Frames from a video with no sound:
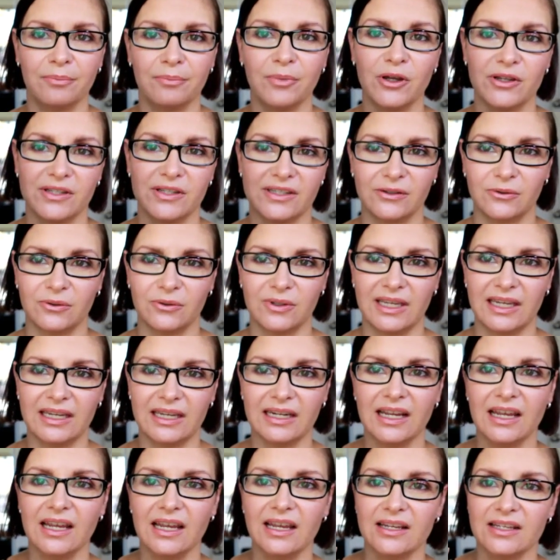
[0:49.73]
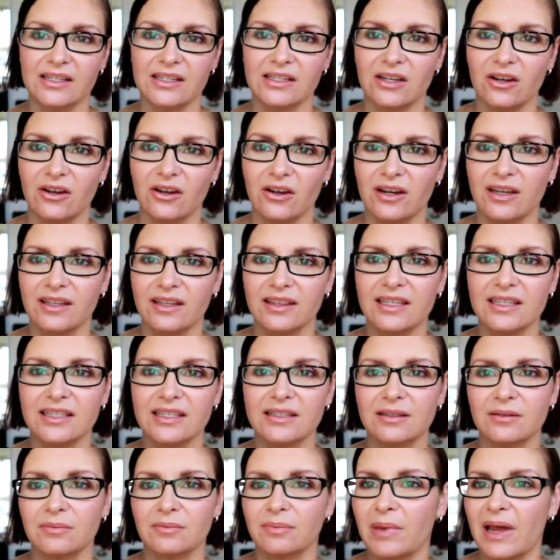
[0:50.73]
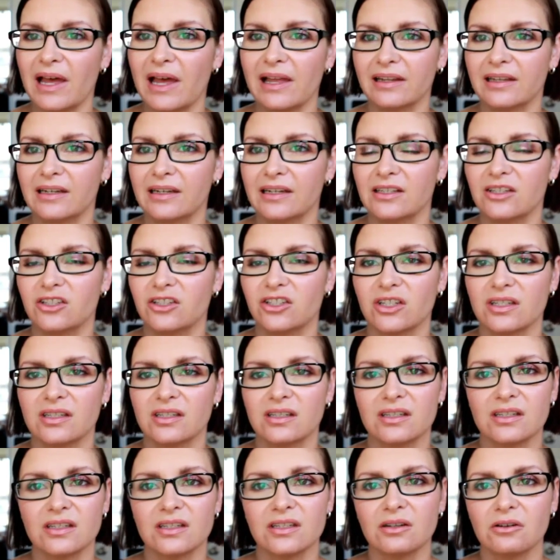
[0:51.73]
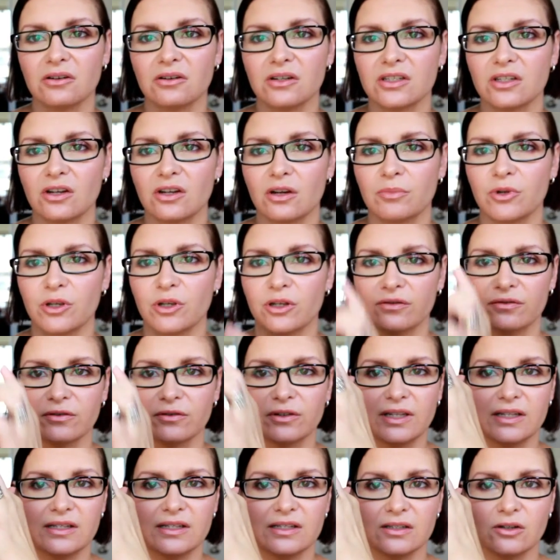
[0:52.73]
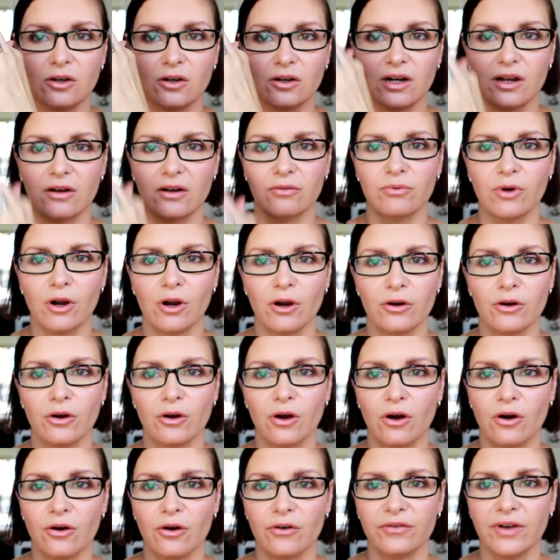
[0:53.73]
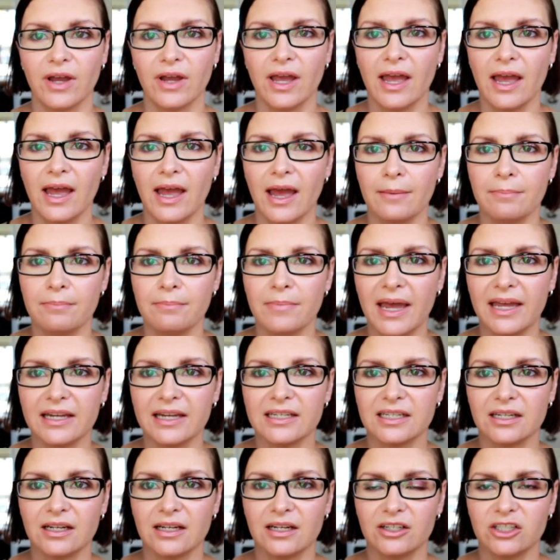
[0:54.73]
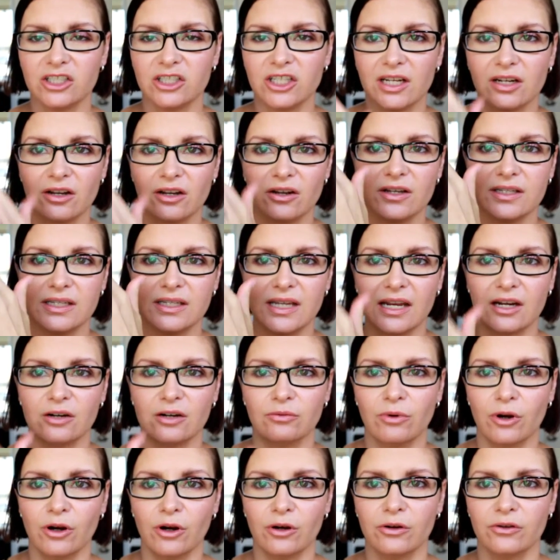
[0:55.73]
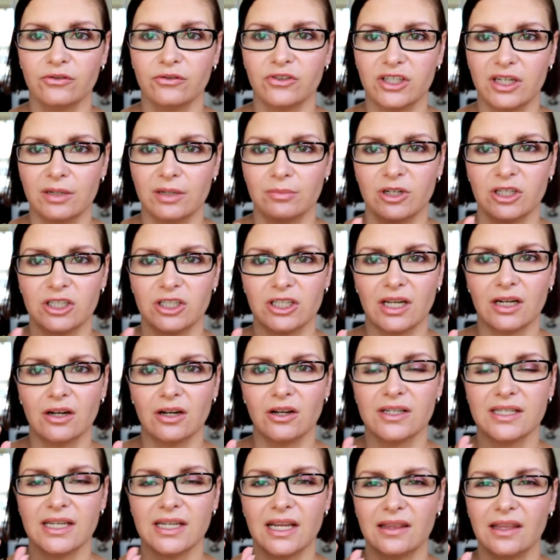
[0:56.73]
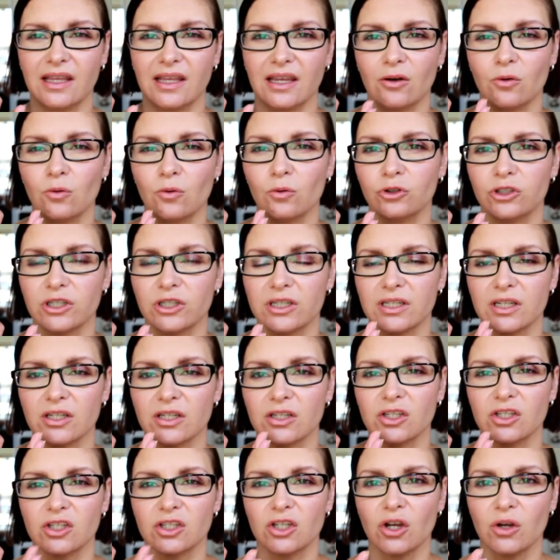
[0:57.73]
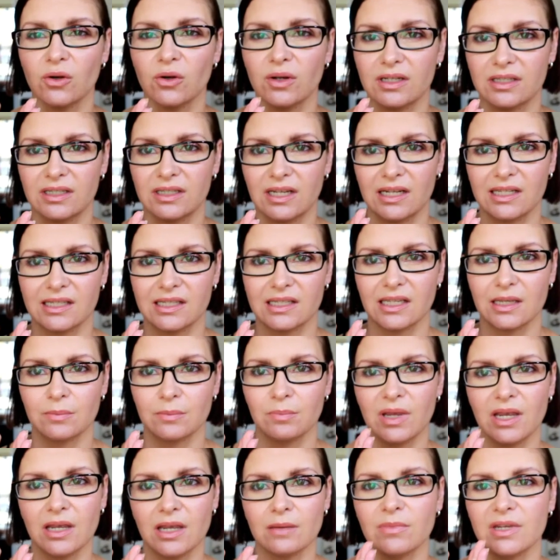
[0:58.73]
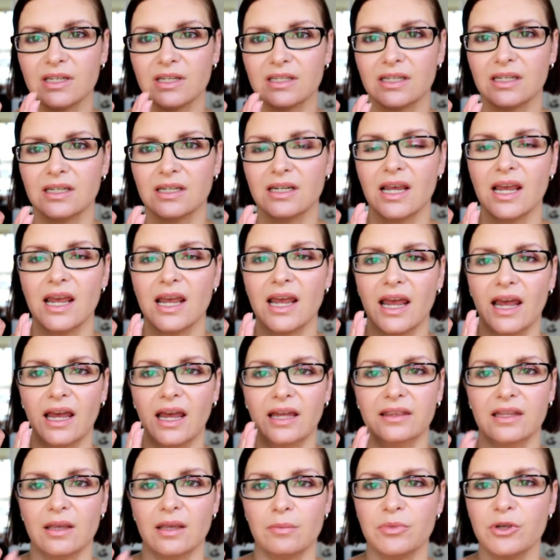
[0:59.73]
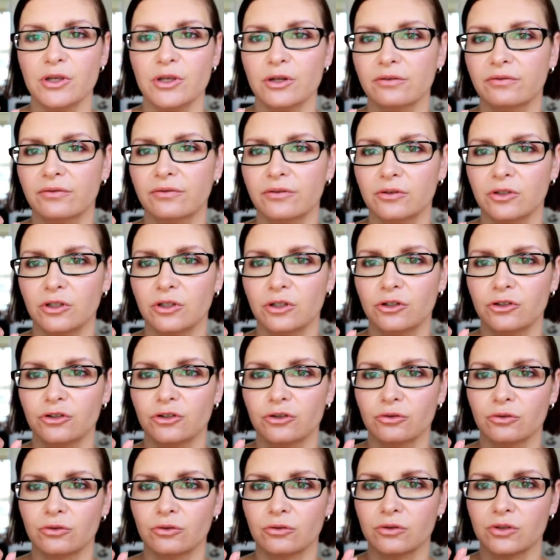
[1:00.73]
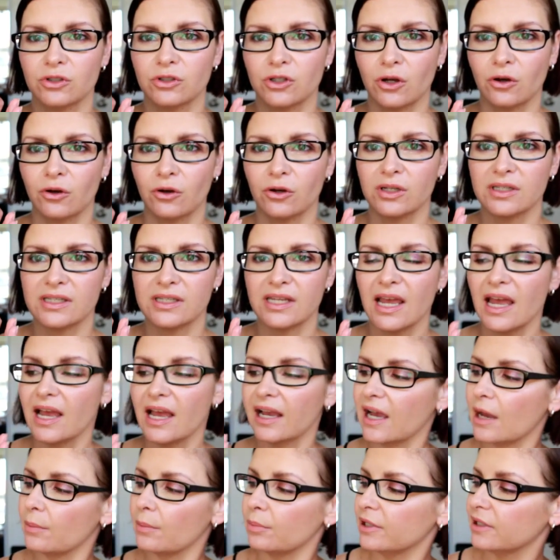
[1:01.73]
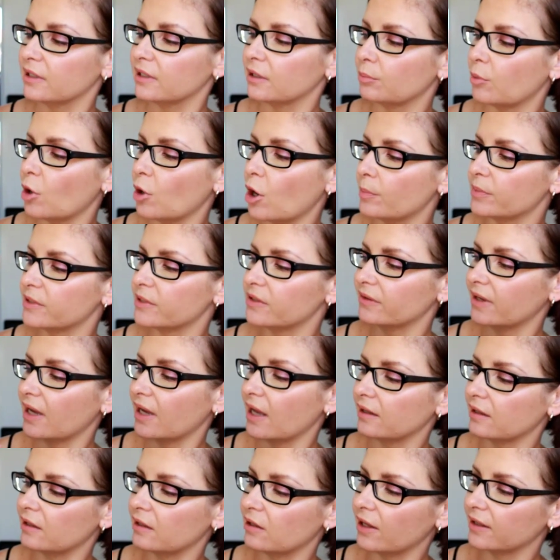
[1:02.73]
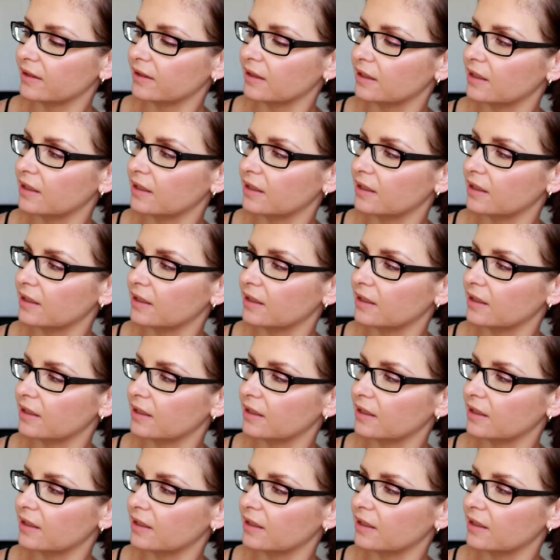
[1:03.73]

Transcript: personal kit. So this palette is just so beautiful. It's got a row of matte shadows and a row of shimmer shadows, and they're all just so intensely pigmented, and they're beautiful neutral tones, a couple little pops of colour like